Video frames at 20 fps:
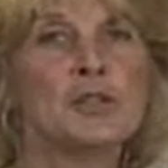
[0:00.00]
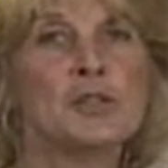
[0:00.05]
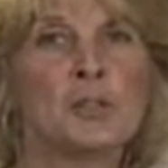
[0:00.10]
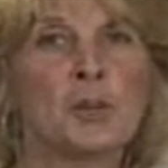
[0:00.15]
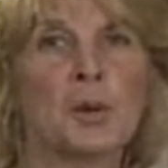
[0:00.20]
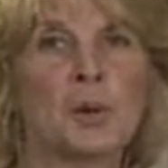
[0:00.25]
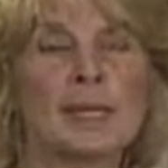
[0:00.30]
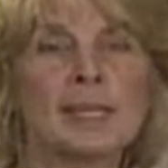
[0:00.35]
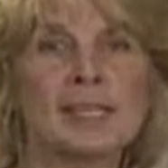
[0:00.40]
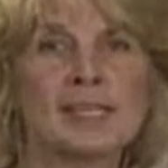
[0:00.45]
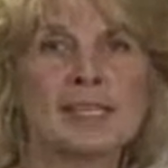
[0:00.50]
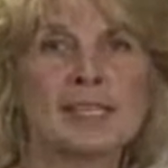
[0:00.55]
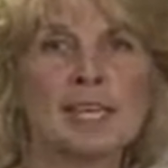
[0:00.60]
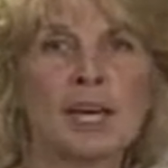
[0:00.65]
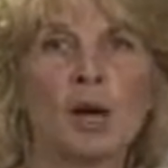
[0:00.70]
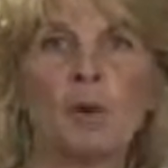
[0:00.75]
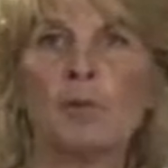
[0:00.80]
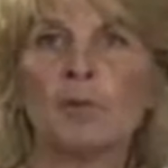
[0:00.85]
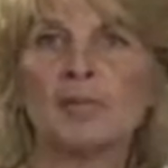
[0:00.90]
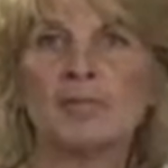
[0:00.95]
So I sat
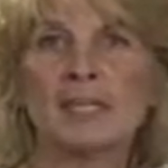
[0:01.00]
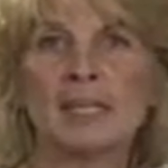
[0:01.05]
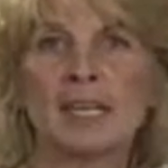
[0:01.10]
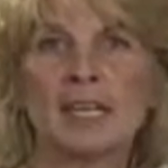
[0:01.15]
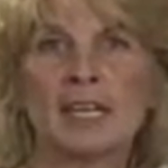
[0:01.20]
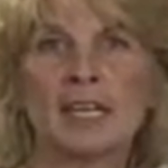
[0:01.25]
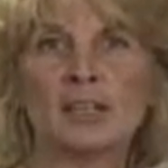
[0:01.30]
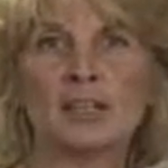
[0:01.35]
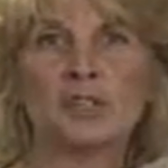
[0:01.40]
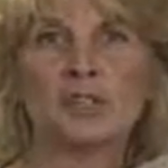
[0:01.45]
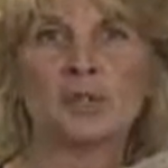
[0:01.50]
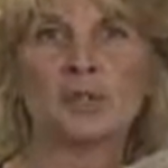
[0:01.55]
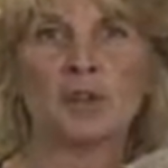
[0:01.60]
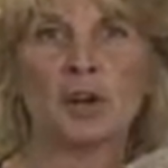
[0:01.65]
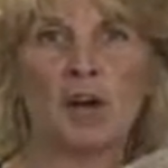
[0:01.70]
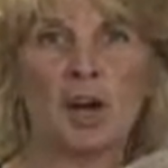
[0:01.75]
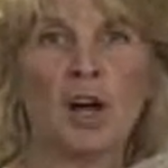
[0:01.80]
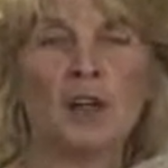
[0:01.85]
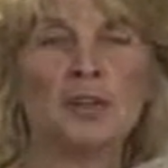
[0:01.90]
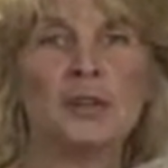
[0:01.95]
down one day and
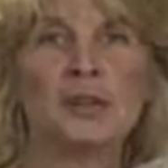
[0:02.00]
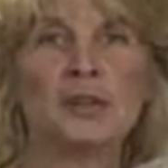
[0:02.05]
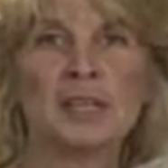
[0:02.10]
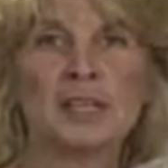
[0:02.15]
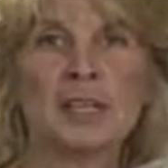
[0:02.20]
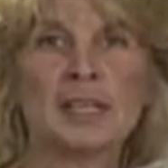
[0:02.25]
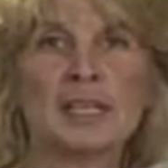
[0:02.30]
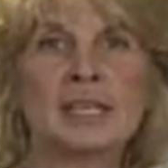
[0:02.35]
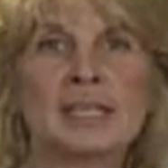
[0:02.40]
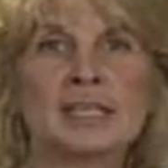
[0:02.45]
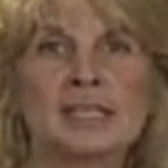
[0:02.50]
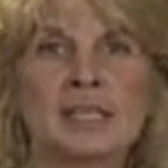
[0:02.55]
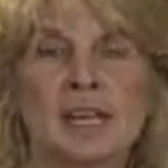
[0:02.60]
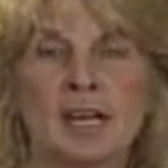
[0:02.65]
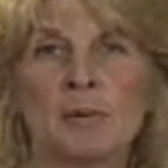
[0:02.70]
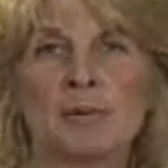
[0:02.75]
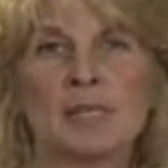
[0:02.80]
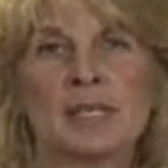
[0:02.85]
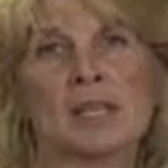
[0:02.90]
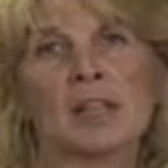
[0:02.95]
took all the things that
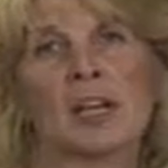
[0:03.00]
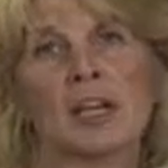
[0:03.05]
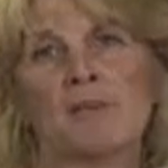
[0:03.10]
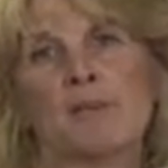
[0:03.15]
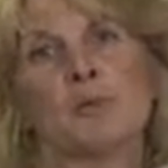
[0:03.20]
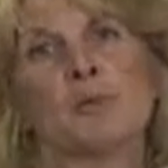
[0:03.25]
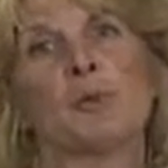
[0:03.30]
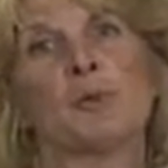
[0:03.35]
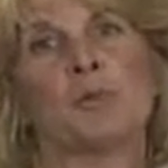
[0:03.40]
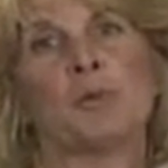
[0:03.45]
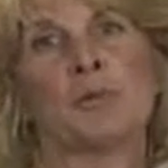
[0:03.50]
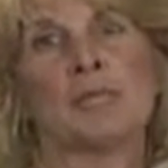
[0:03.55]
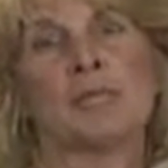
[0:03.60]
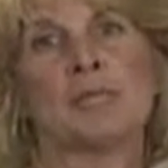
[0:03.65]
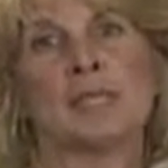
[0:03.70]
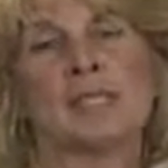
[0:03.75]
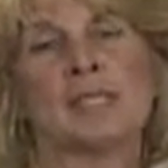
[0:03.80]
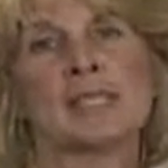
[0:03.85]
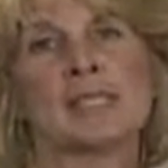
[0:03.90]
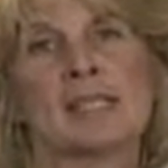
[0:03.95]
I was uncomfortable
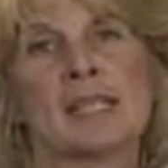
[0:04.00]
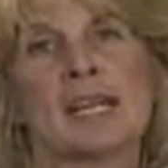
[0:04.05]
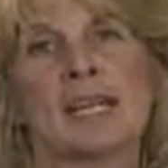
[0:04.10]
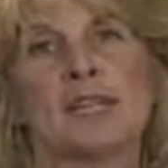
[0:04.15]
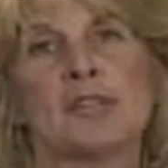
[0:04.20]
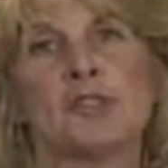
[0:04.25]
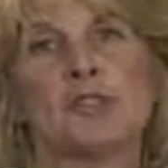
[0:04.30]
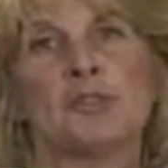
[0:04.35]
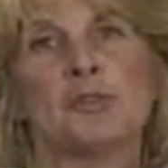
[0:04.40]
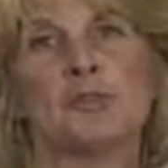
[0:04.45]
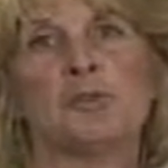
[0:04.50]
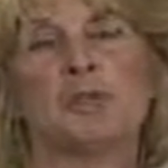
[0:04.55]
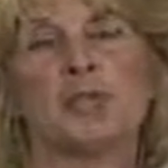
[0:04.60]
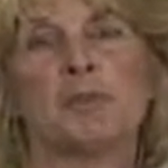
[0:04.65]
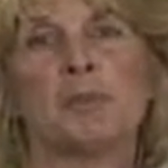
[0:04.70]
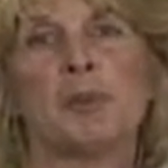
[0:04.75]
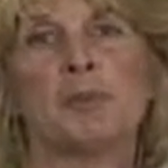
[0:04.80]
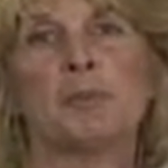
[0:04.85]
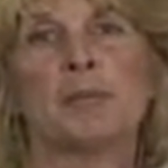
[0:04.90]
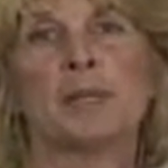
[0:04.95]
with and decided to
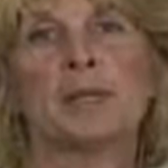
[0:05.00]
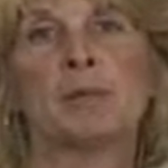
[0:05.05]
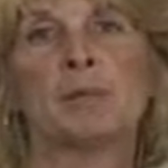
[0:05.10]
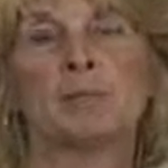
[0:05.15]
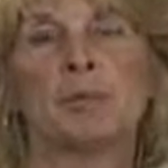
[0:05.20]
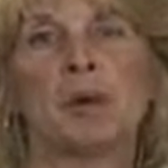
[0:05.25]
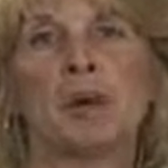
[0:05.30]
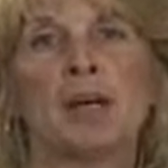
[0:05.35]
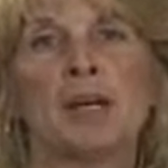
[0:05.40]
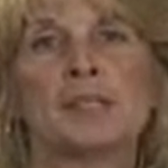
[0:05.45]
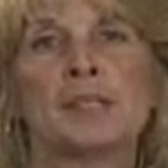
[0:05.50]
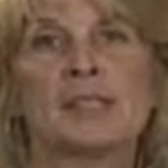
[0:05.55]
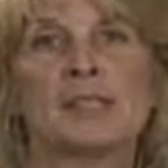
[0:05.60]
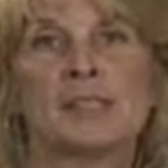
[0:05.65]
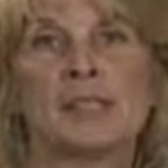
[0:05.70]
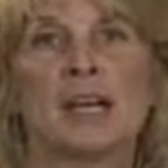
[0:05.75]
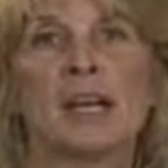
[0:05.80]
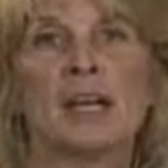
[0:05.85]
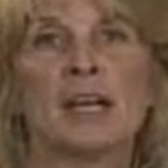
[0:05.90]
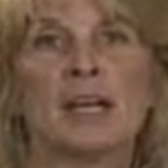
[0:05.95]
come up with a bra
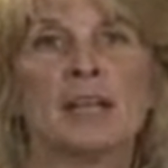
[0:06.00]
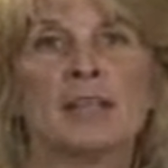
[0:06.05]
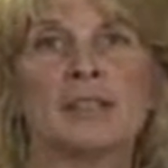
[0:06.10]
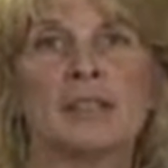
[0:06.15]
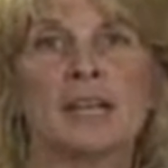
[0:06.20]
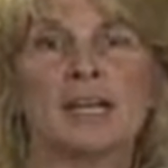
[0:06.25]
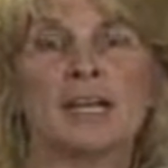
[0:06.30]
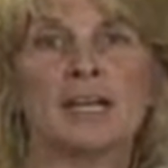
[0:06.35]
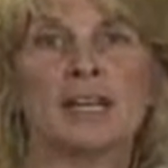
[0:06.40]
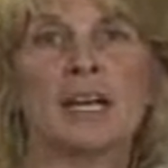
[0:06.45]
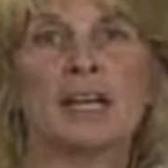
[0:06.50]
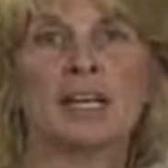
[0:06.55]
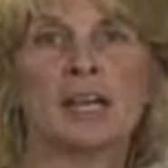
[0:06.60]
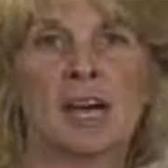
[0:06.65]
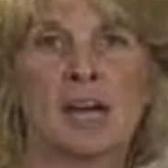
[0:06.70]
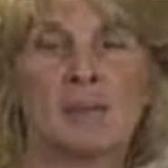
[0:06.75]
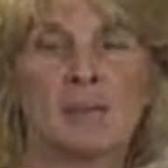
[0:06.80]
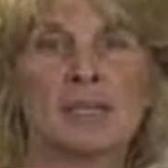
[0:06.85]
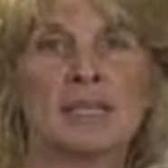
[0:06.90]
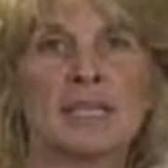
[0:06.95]
design that
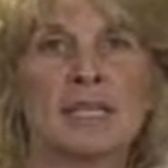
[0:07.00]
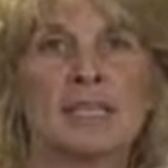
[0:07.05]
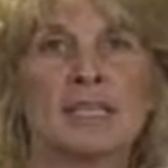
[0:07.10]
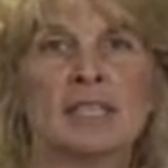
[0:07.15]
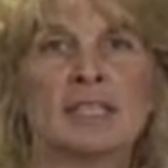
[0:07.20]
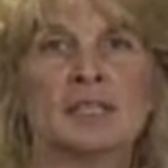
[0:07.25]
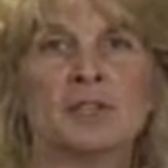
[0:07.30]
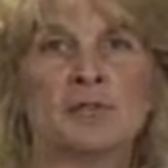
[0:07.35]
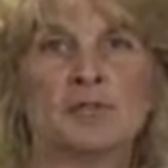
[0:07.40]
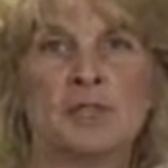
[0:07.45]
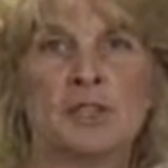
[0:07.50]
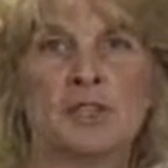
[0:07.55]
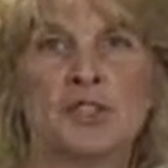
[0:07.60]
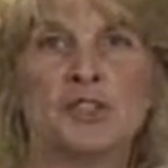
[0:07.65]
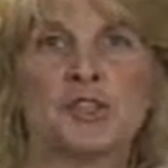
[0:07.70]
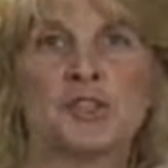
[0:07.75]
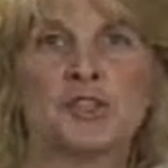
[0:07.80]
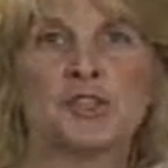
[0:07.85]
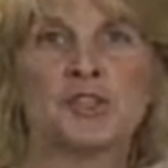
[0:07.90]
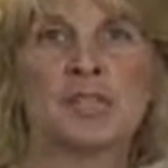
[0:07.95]
accommodated the
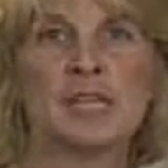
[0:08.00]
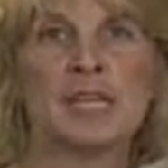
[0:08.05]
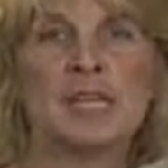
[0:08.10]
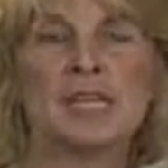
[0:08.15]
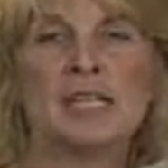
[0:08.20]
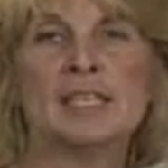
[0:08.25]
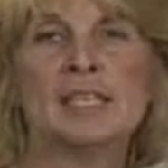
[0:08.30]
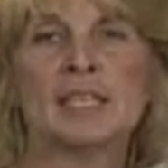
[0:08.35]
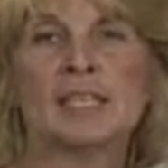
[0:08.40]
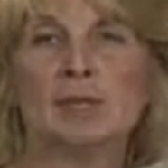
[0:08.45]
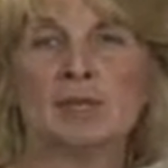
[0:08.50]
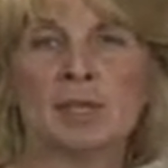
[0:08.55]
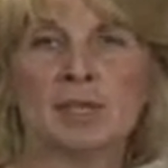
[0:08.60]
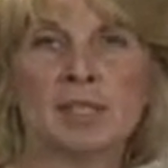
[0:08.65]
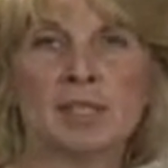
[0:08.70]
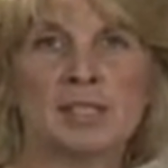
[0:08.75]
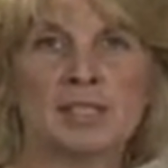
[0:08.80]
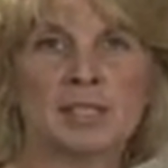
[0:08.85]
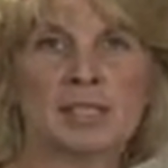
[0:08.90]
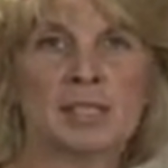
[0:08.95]
features to get
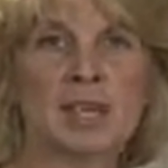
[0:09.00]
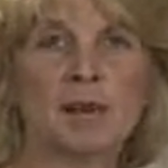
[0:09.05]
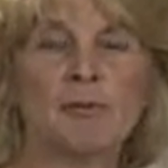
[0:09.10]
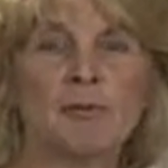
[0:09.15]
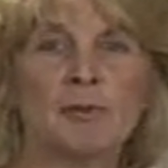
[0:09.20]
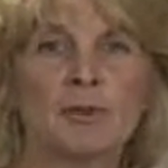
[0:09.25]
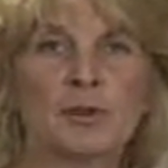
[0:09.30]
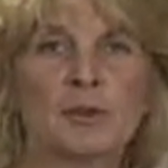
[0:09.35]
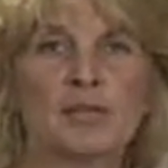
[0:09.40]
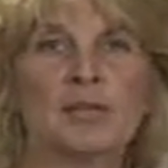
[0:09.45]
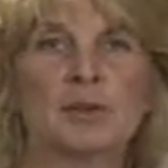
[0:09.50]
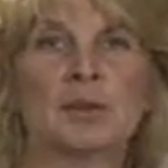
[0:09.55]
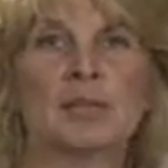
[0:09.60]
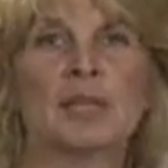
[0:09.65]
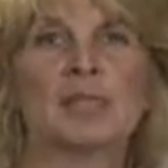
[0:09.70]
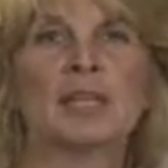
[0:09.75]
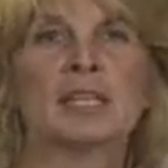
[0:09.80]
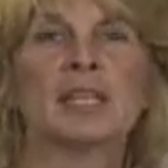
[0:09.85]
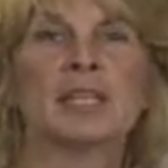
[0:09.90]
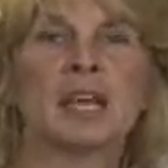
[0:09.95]
rid of the discomfort so
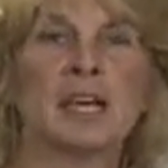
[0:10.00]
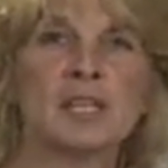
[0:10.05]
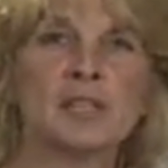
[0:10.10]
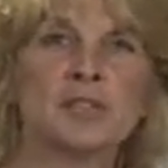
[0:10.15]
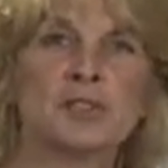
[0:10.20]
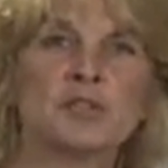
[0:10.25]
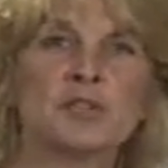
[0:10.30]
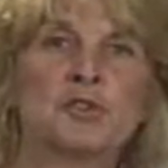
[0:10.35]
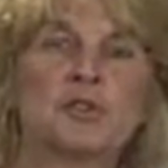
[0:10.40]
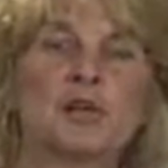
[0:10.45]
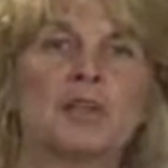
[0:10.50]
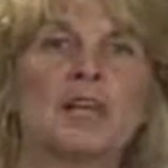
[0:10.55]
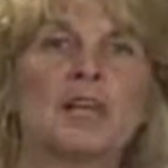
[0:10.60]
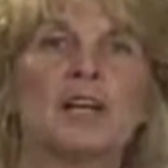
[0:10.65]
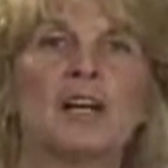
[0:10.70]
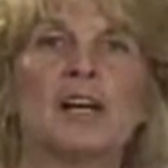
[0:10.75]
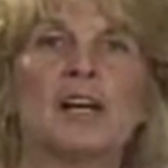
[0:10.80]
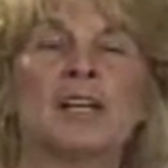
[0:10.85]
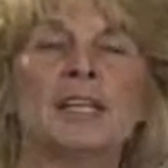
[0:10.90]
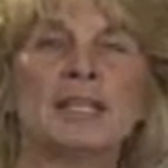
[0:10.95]
that I could
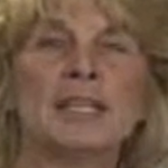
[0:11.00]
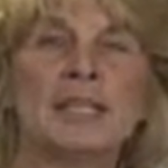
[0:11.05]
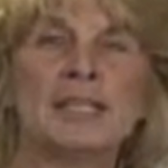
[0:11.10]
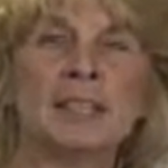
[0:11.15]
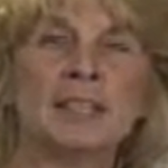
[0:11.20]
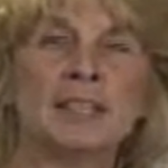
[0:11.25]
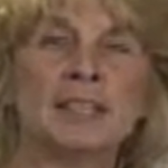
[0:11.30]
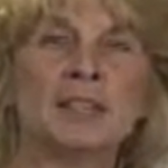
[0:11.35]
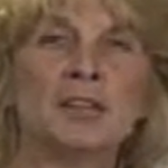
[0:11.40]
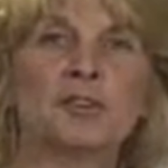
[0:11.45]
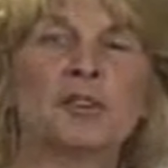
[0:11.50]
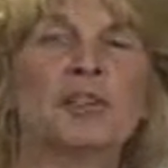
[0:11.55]
concentrate on healing,